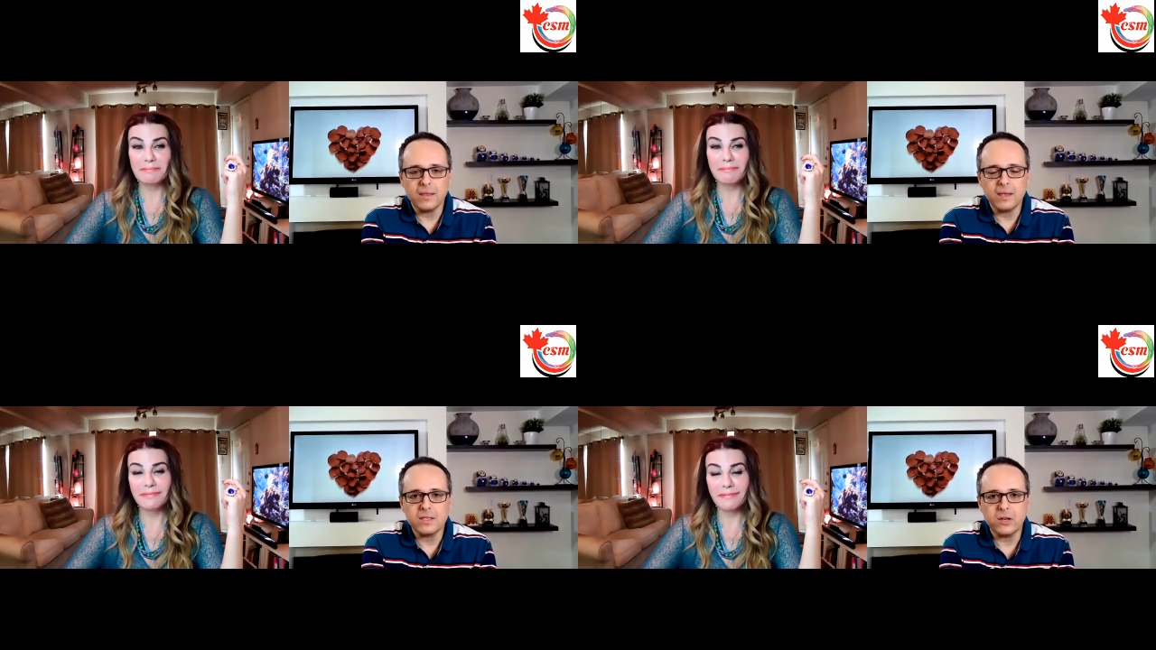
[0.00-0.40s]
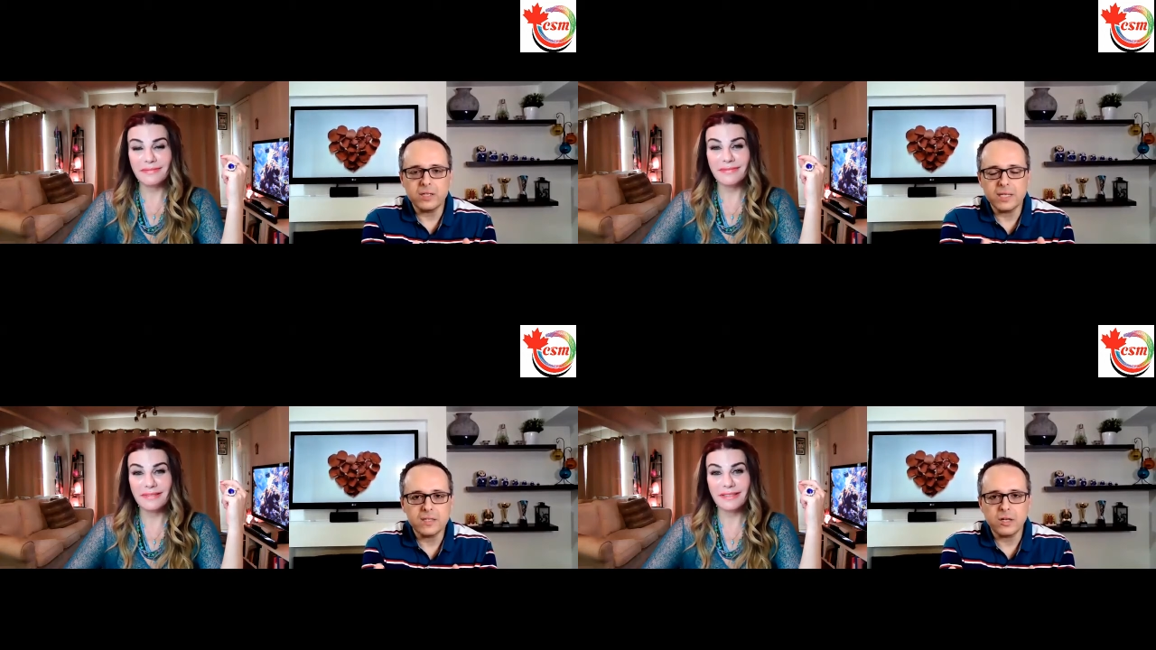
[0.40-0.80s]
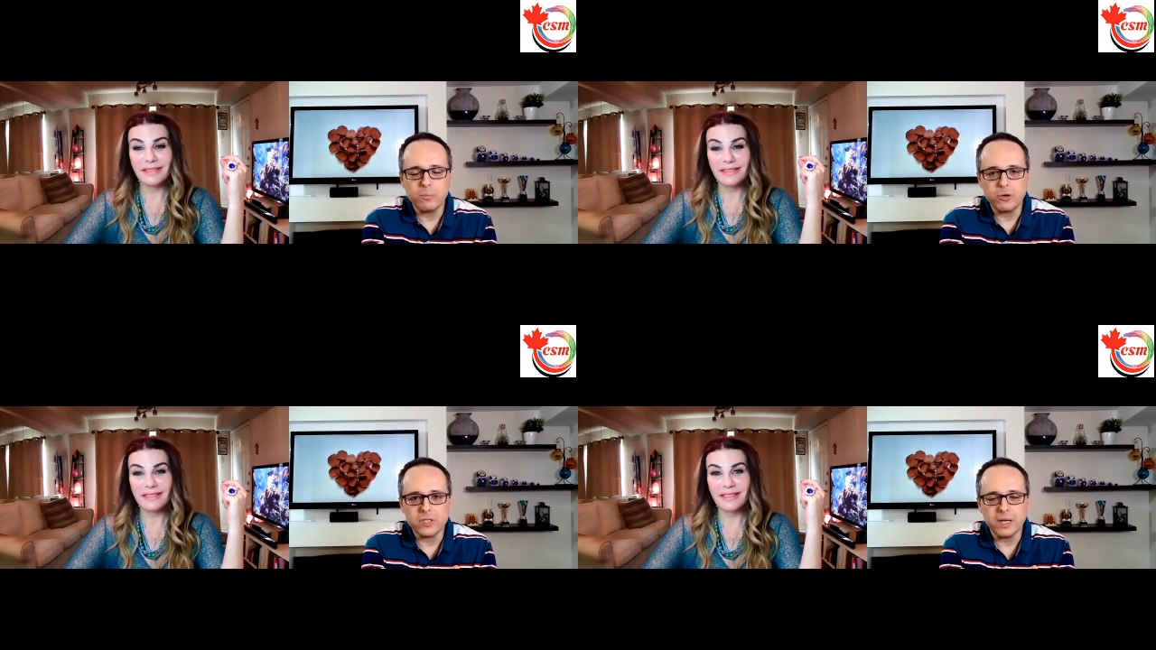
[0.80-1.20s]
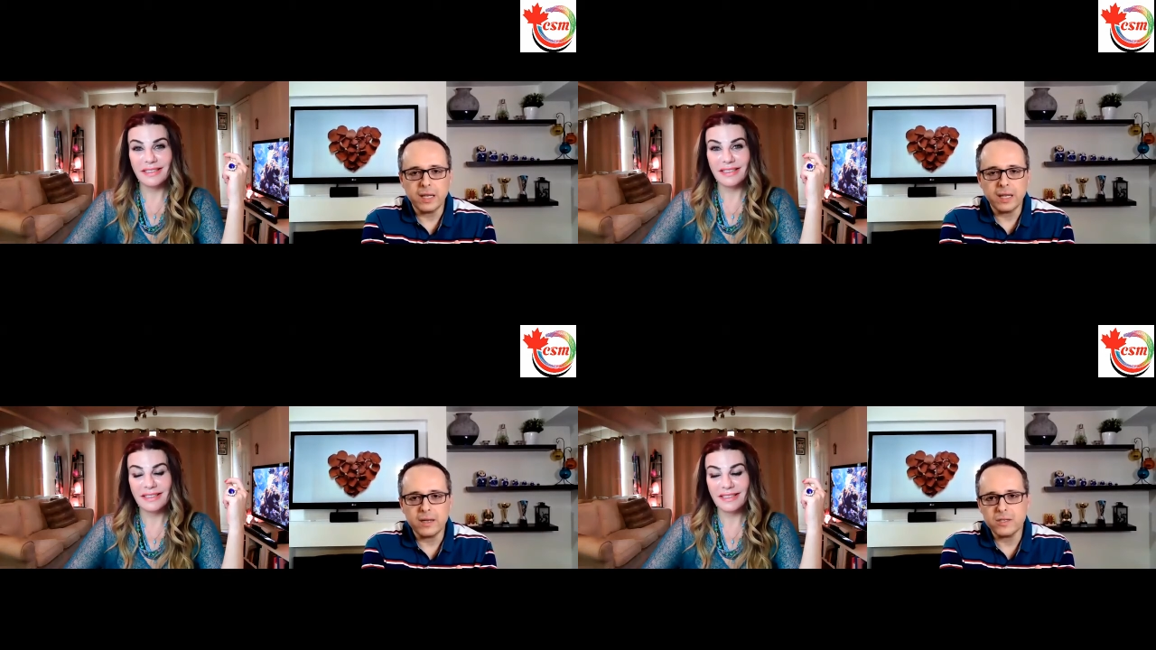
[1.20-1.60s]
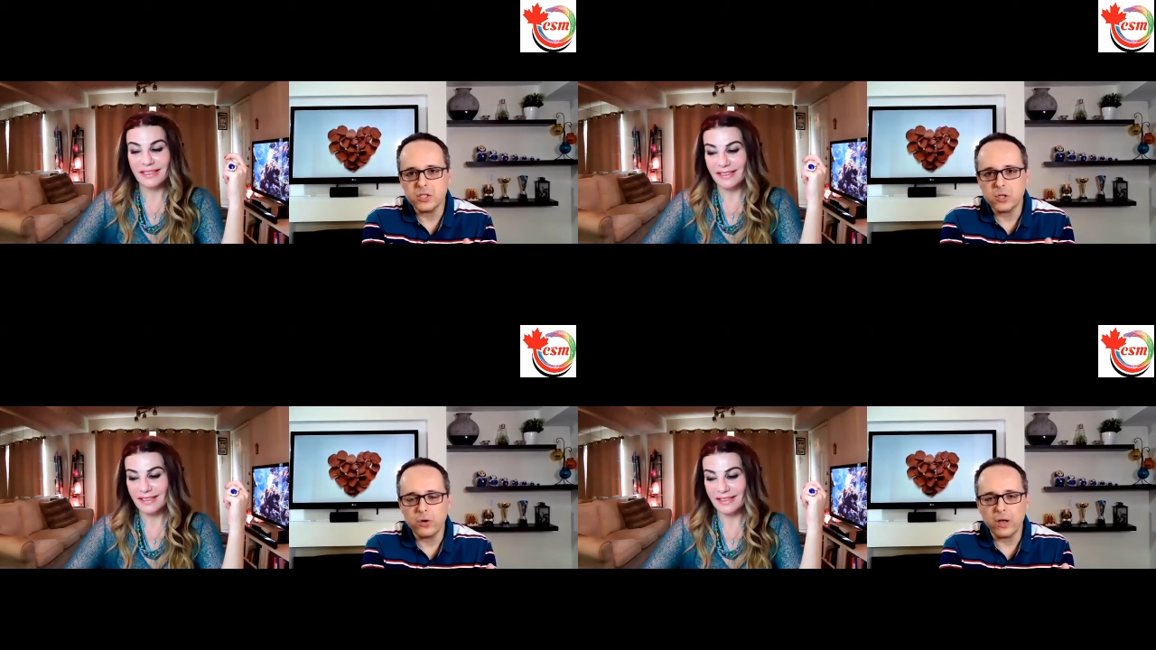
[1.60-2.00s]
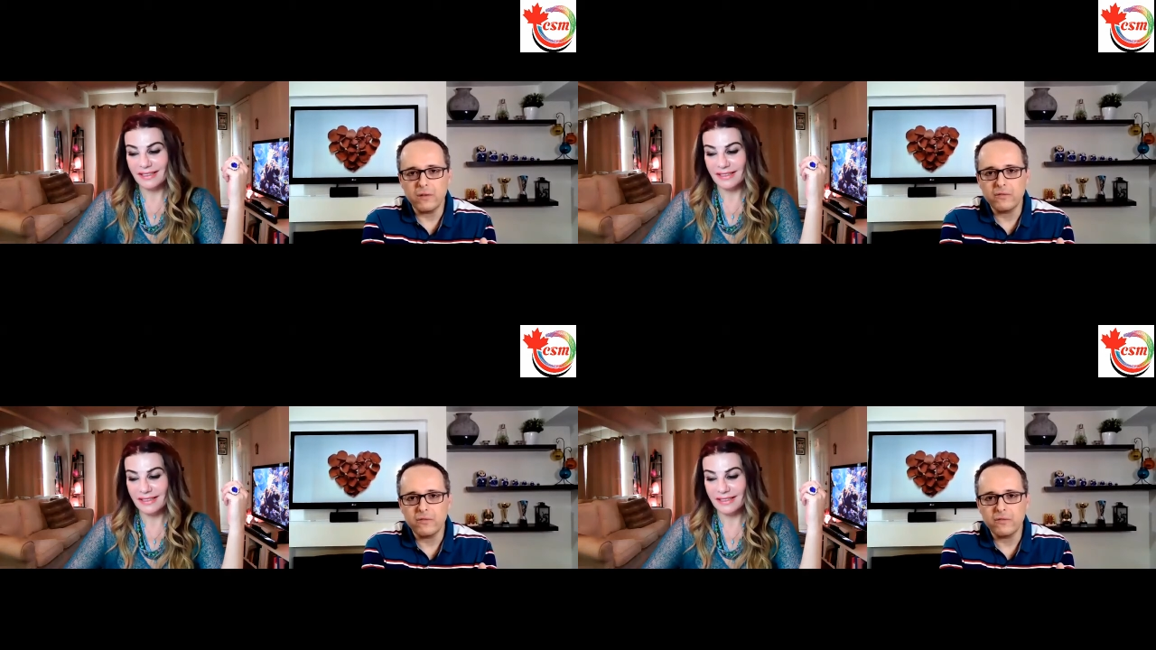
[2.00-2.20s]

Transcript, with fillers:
Speaker 1: this narcissistic personality sort of,